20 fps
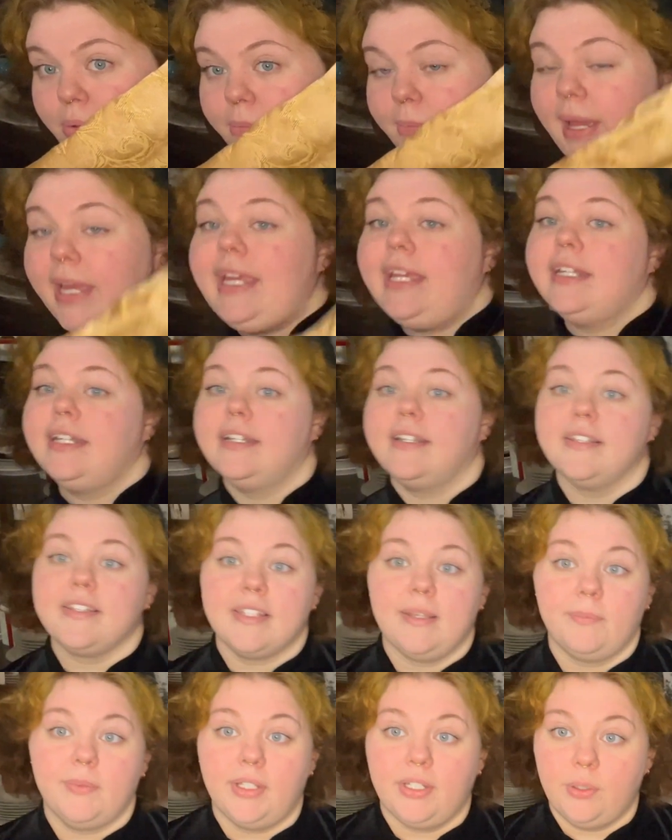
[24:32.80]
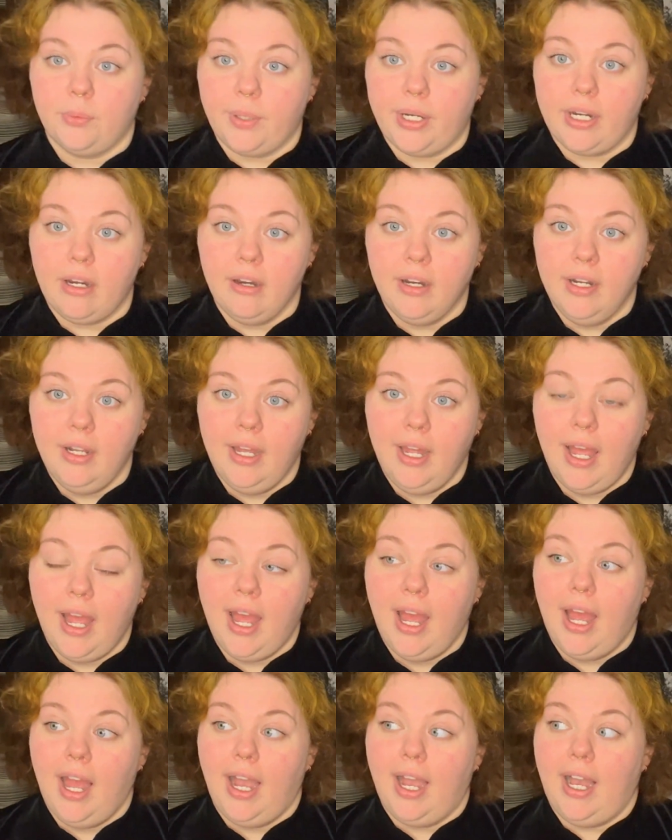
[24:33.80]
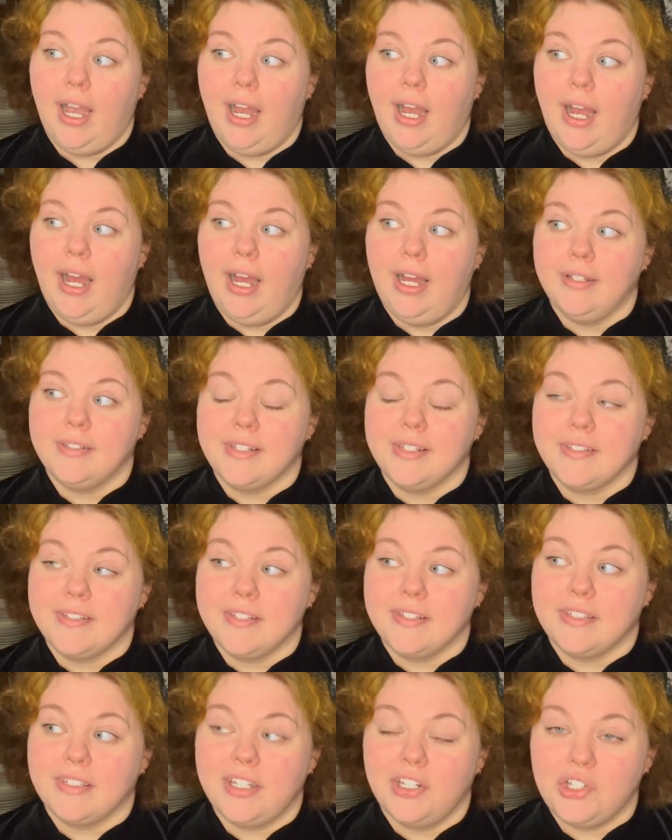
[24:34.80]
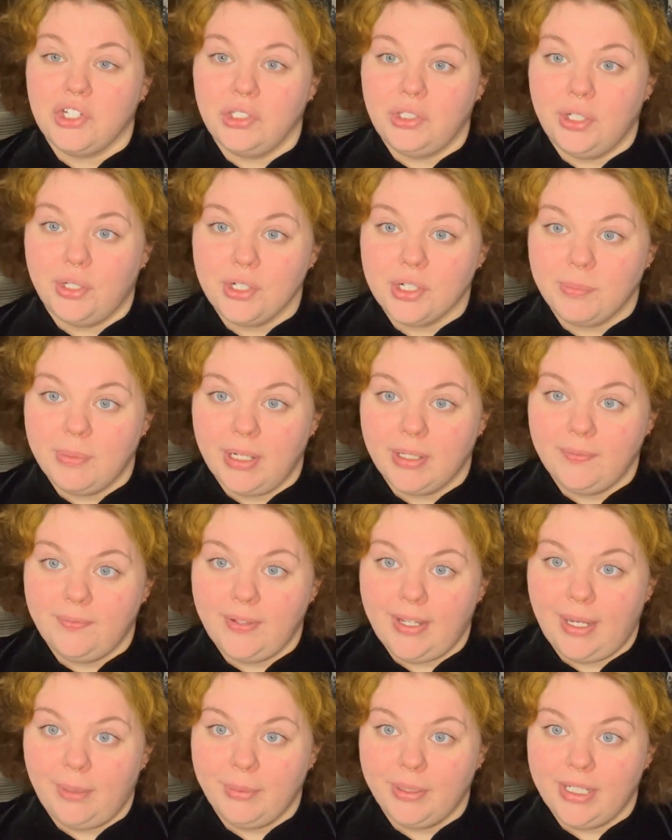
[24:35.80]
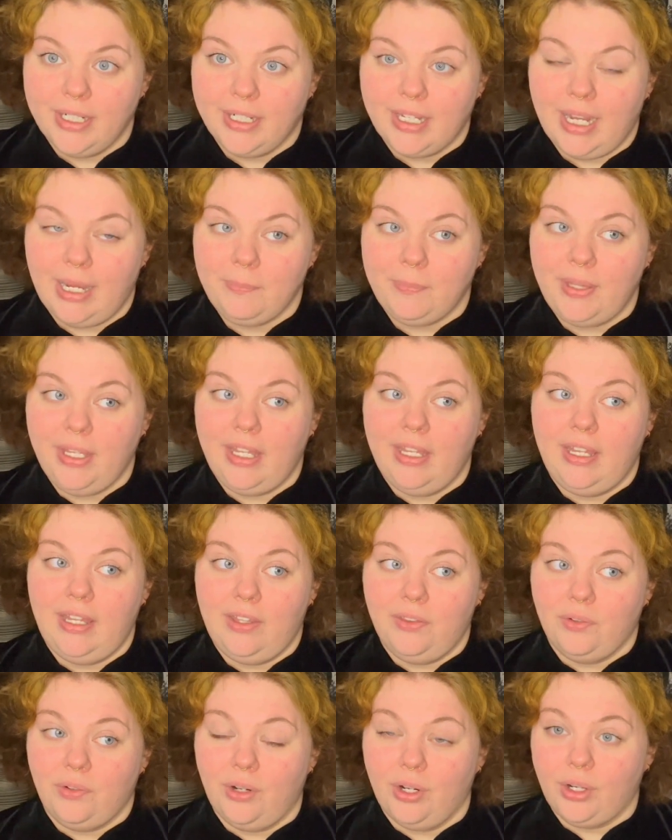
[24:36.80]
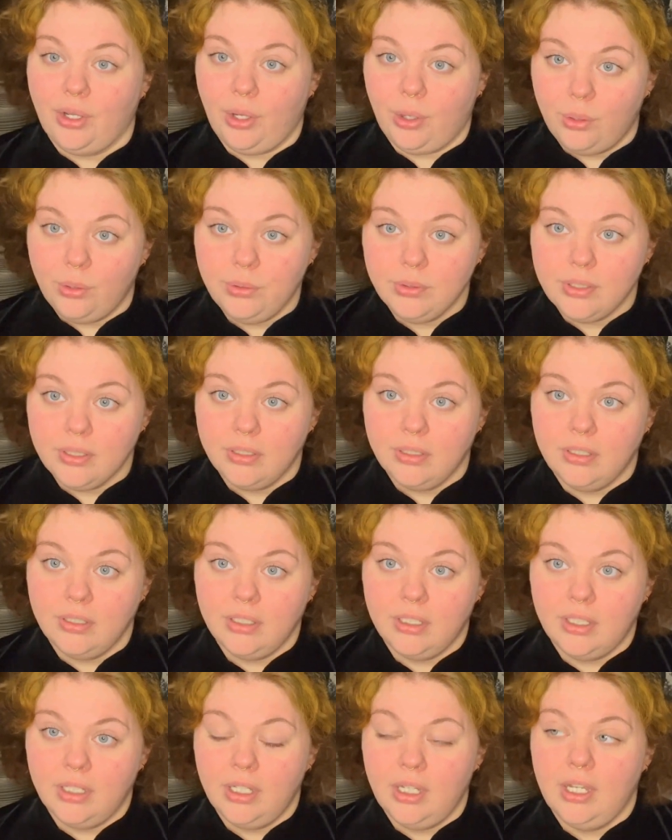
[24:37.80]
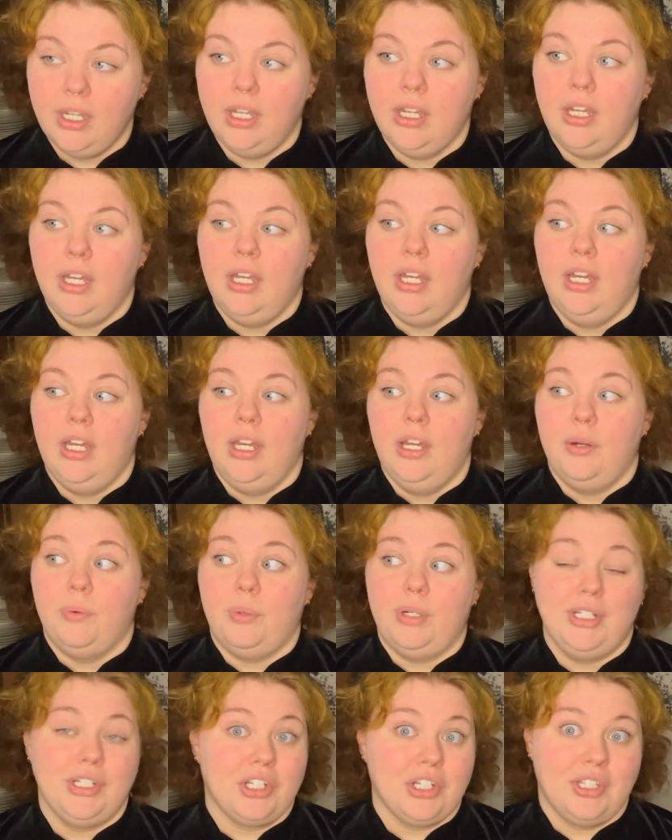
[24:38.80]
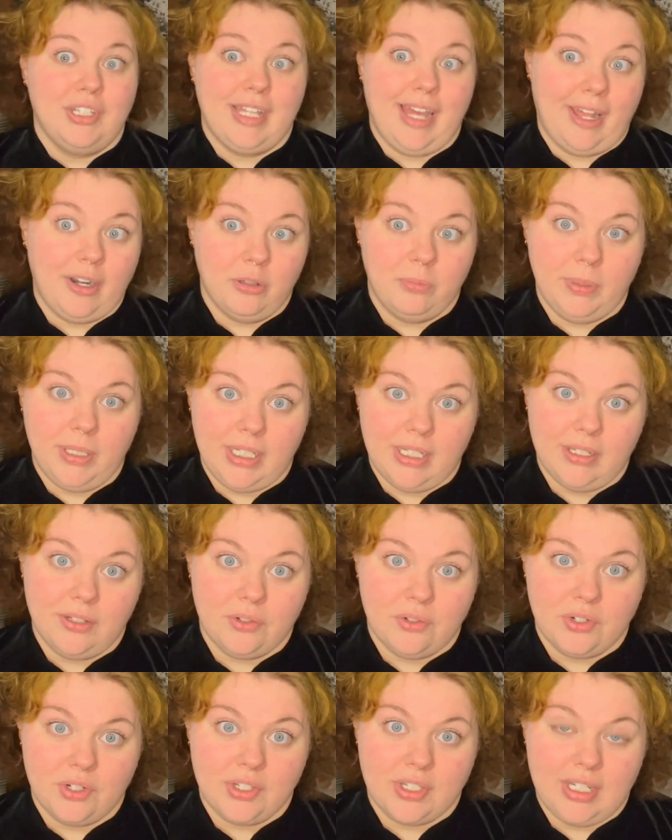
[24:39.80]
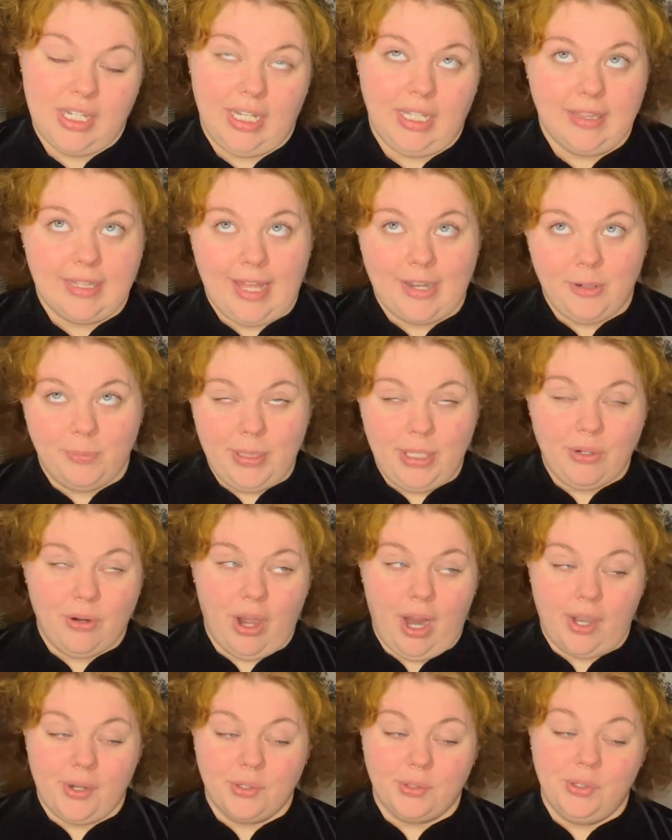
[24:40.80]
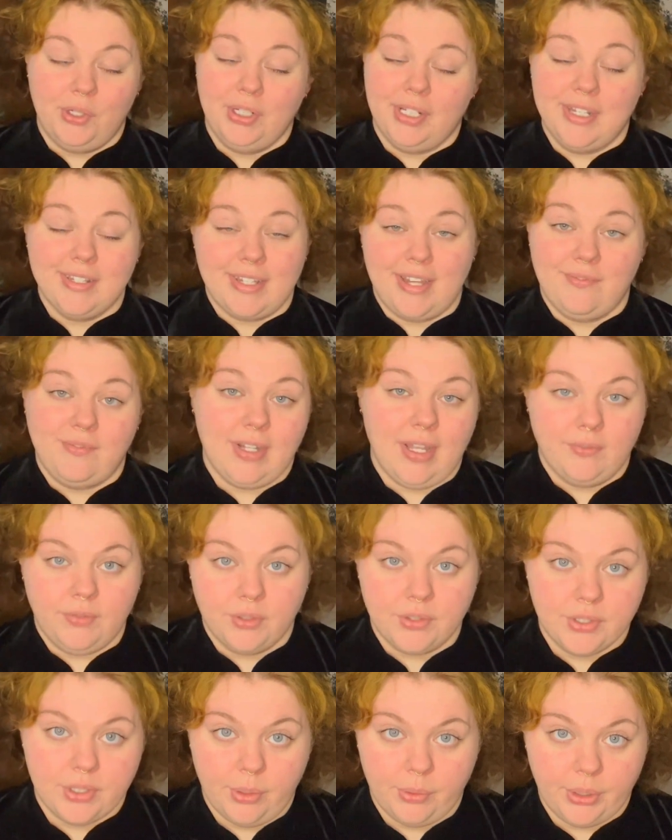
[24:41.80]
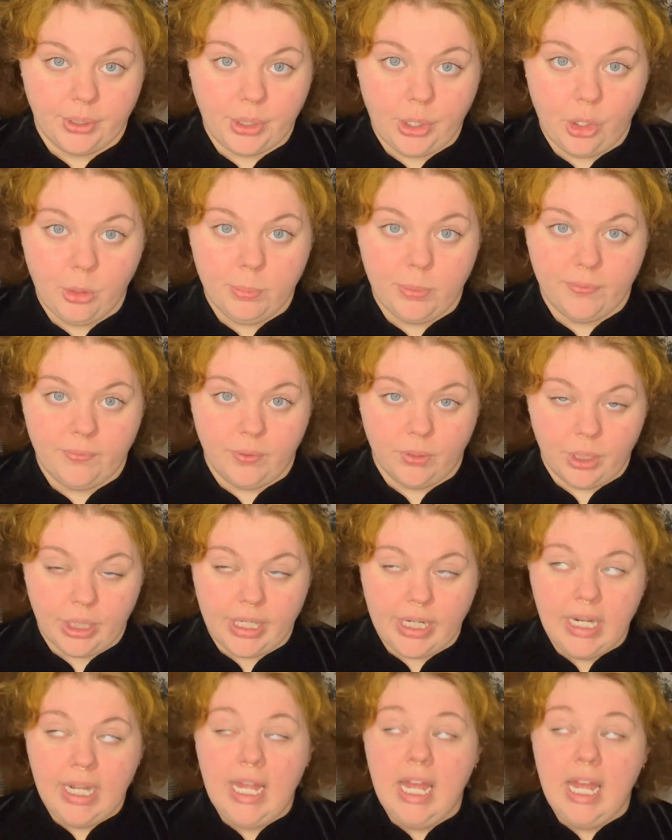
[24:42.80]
make it into something to wear. Since it's such a large amount of fabric, I'm thinking either a coat, which that'll be interesting, that'll be chronicled because I've never sewn a coat before,